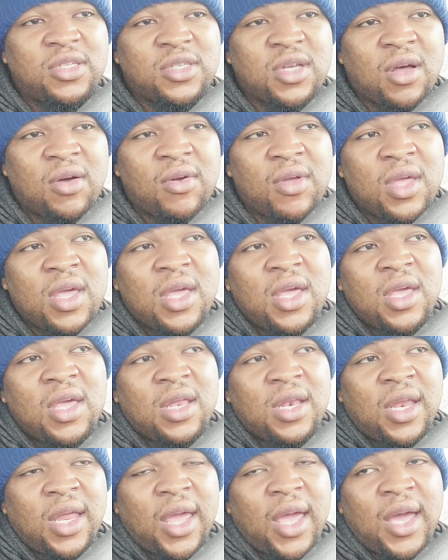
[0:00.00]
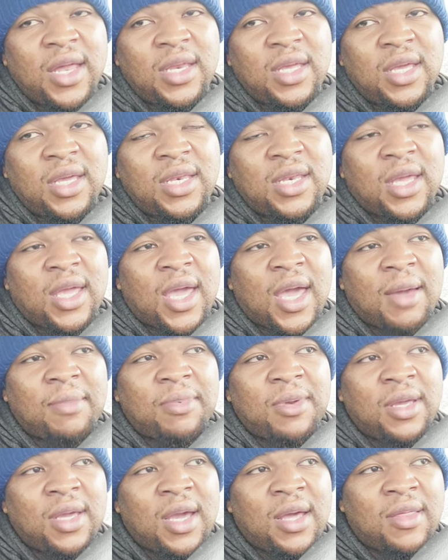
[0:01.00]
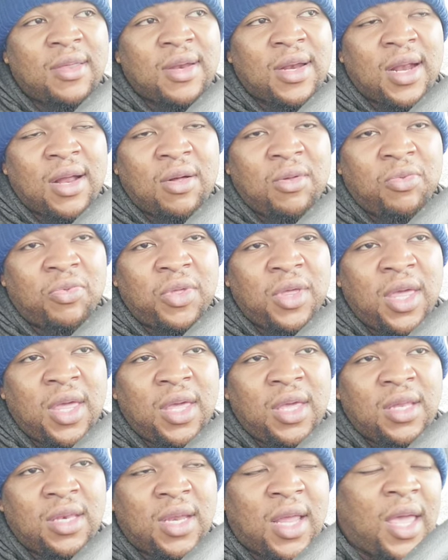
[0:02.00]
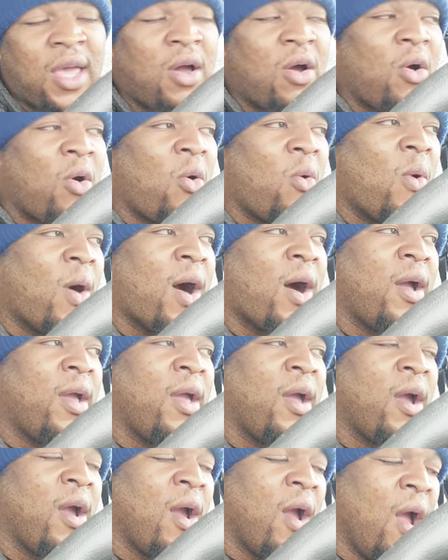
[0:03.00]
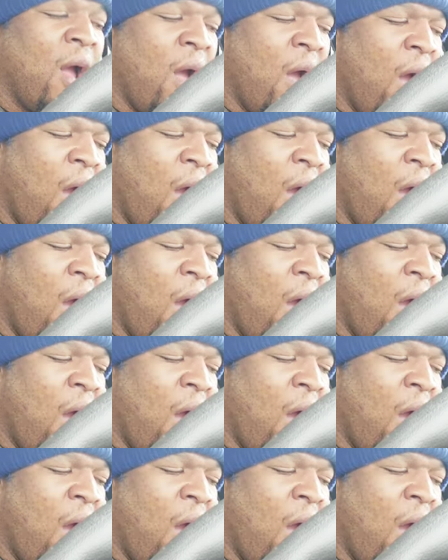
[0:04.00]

So they had to get the cap together, and I don't think they gonna go out here.